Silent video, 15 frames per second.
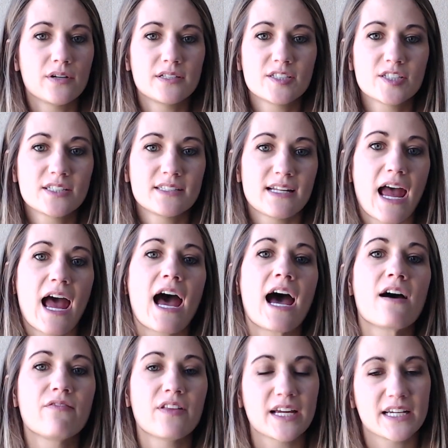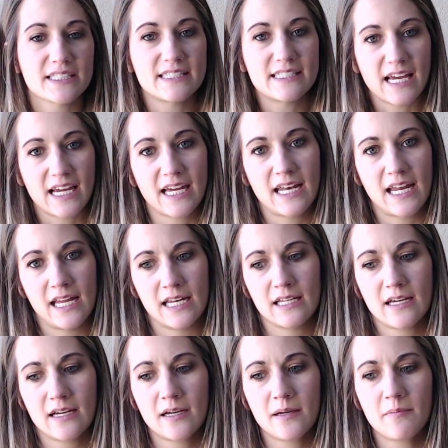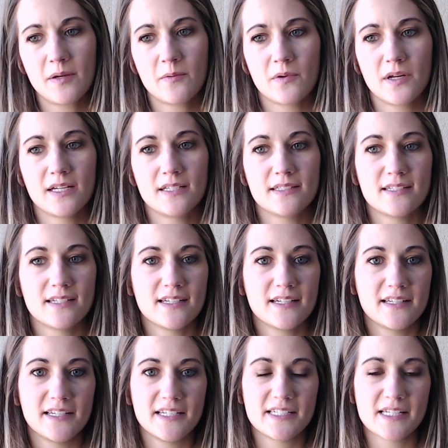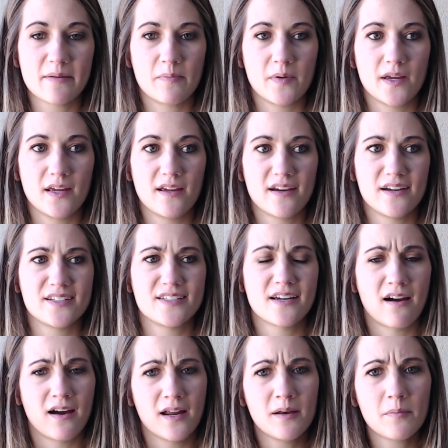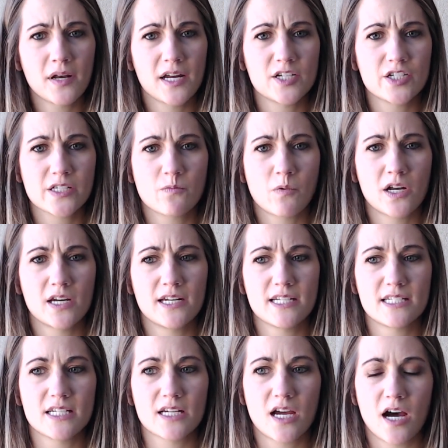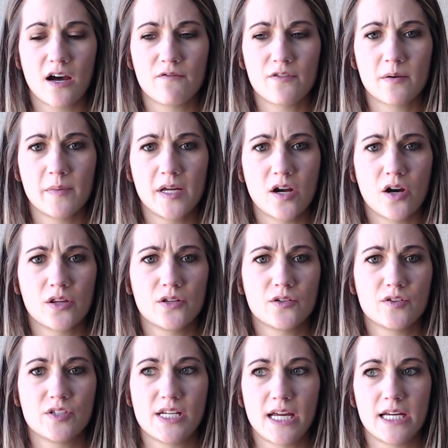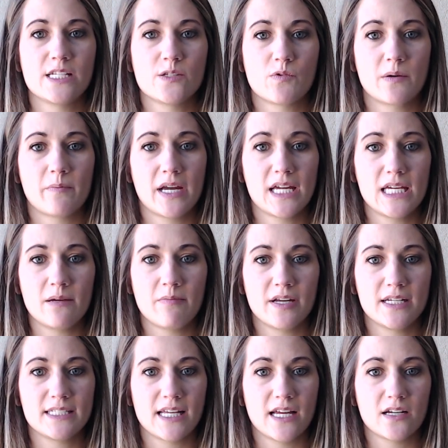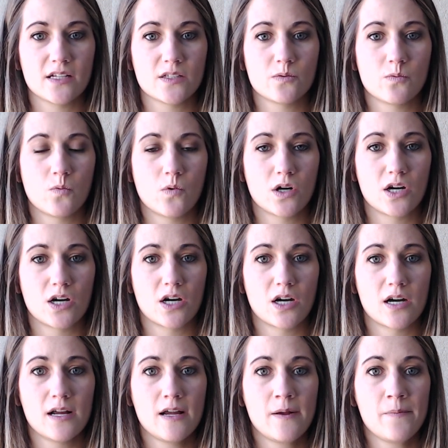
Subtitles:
just have a second income. It didn't need to be a ton, but I just wanted it to cover me on those days where my eBay sales were